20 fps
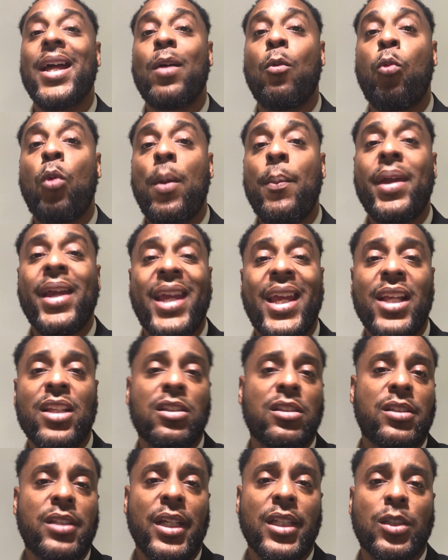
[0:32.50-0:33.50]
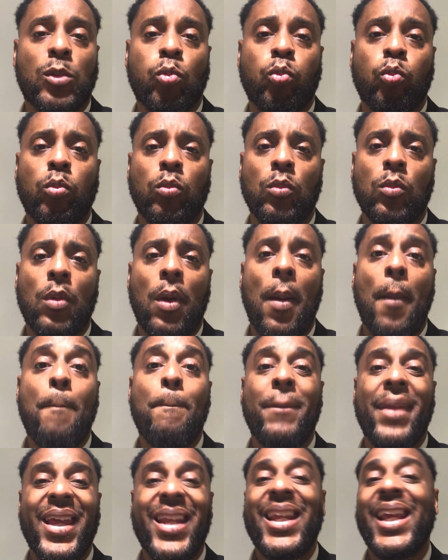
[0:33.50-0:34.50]
Women can sense
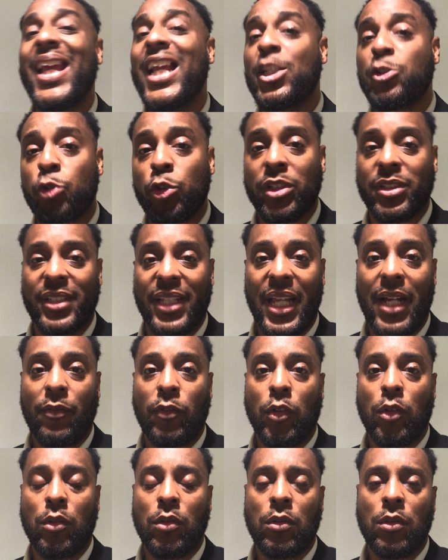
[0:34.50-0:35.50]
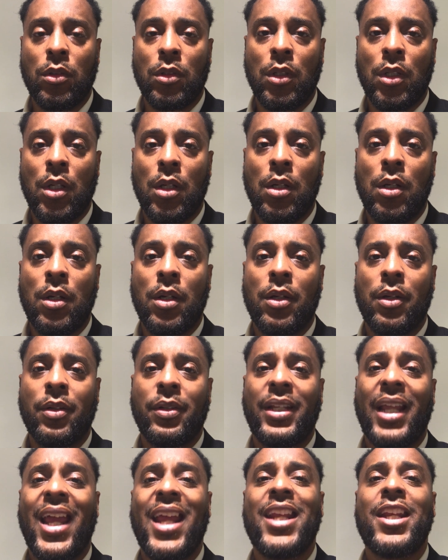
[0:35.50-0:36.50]
men's interest level.
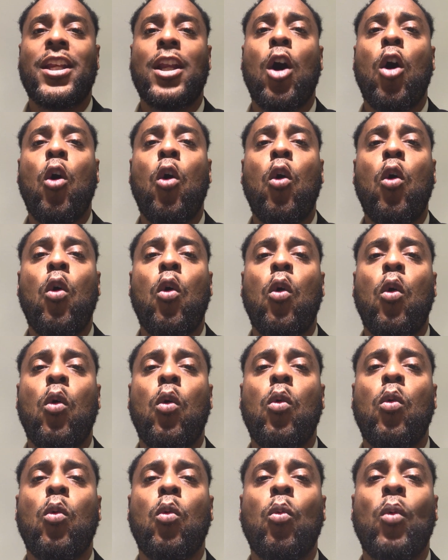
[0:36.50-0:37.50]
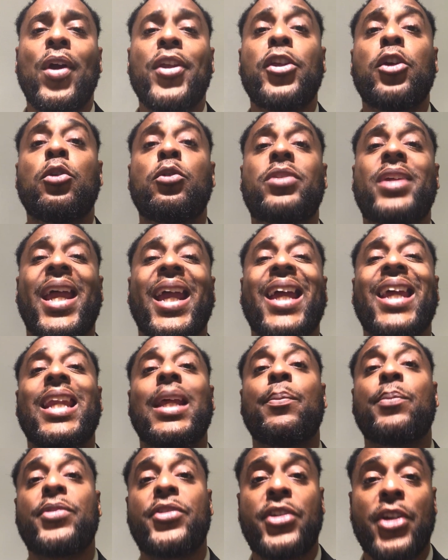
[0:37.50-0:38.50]
They know when you're taking
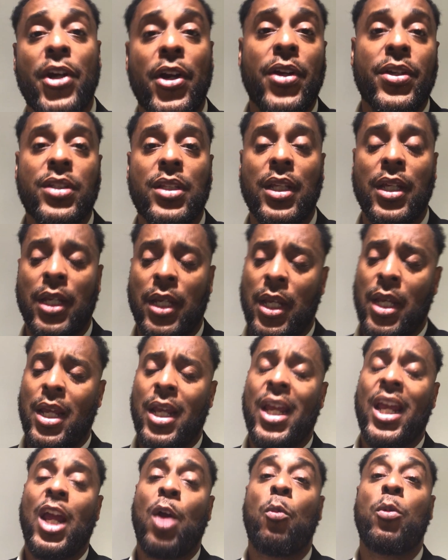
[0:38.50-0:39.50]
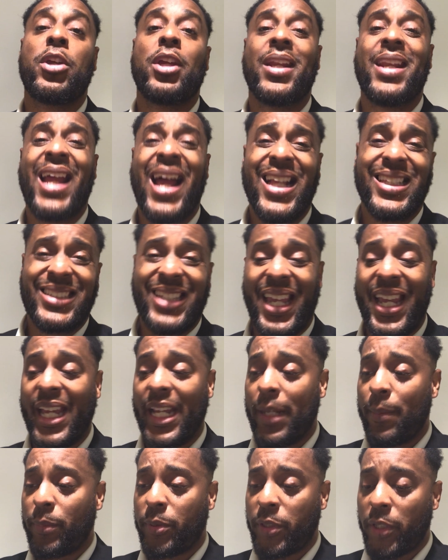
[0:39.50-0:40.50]
them seriously and when you're not
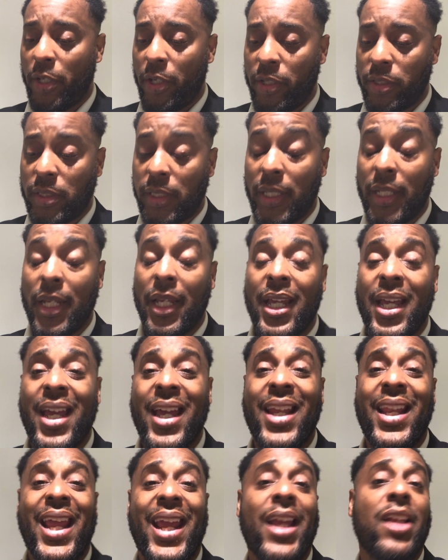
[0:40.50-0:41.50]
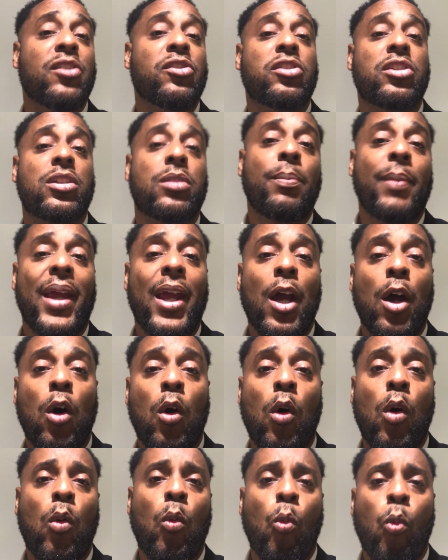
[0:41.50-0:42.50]
taking them seriously. They can
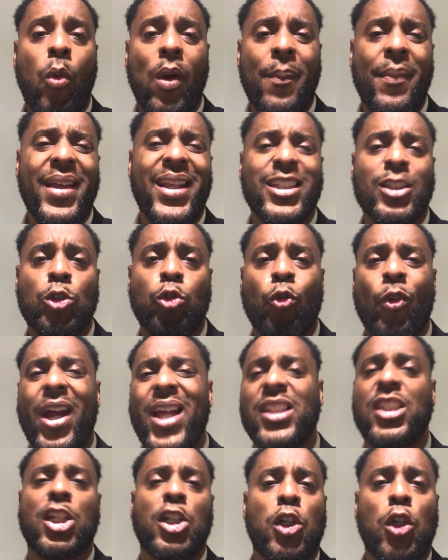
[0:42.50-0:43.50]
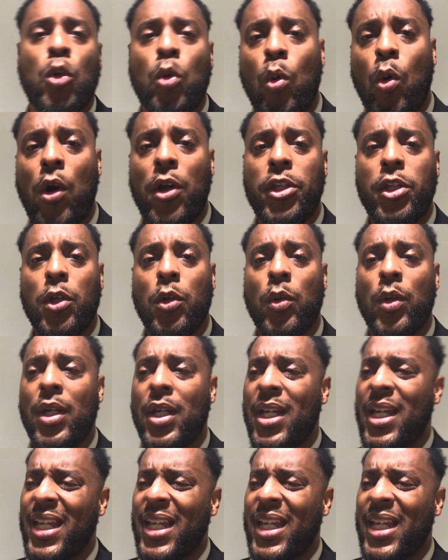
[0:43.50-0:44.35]
smell women's residue on you.